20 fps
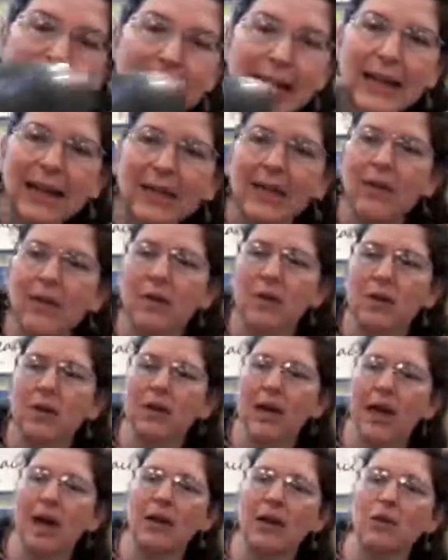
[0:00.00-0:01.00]
need to do
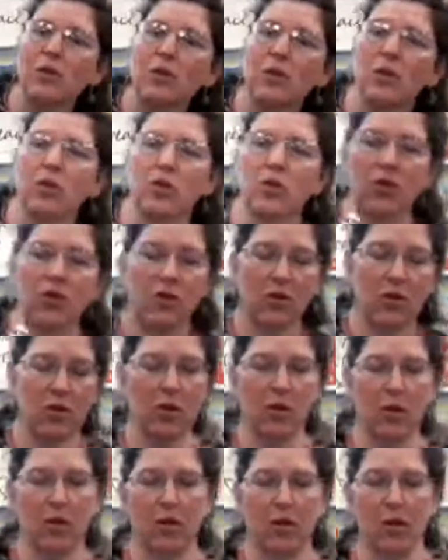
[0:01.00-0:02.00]
that. You can
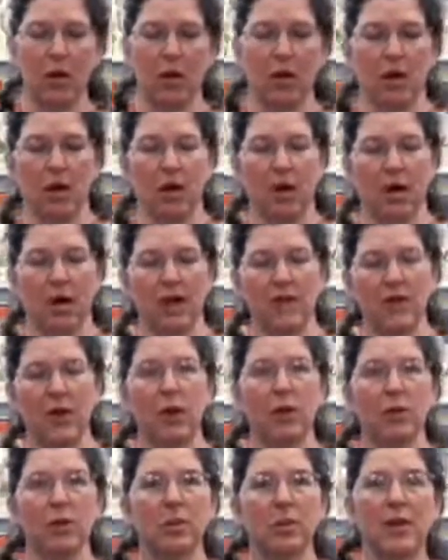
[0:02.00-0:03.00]
just kind of
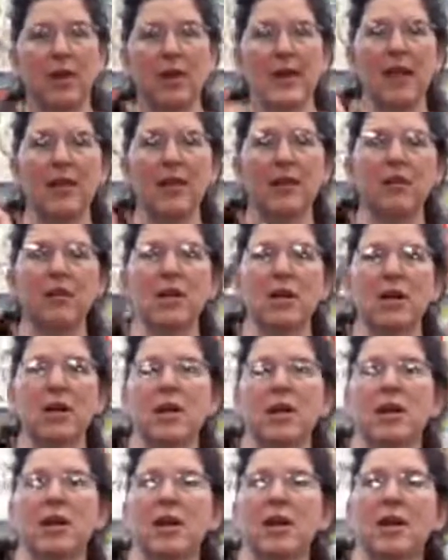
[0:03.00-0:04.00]
hold them together and
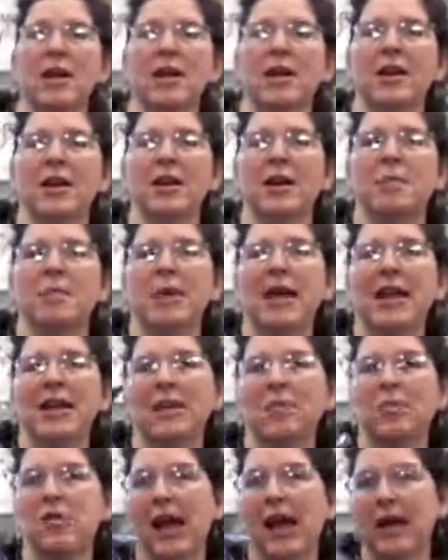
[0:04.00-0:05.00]
make
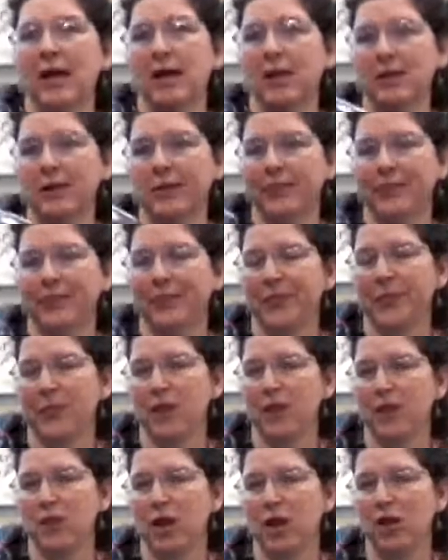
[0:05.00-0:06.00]
them jangle.
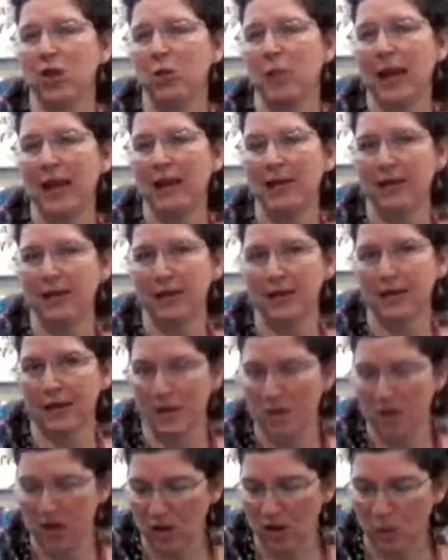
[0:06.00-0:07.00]
Jingle
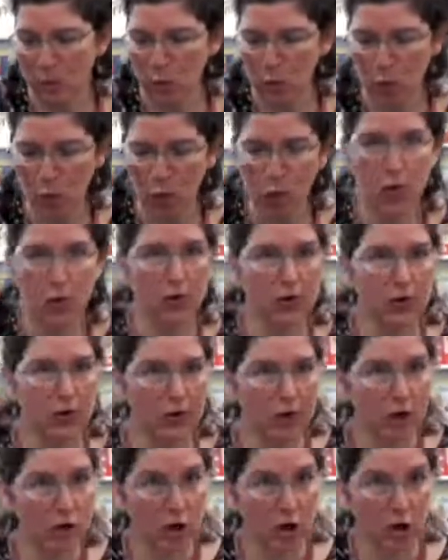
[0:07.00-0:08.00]
bells with
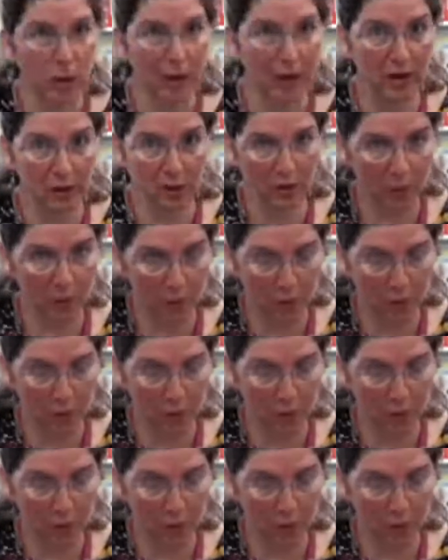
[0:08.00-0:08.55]
spoons. Jingle bells with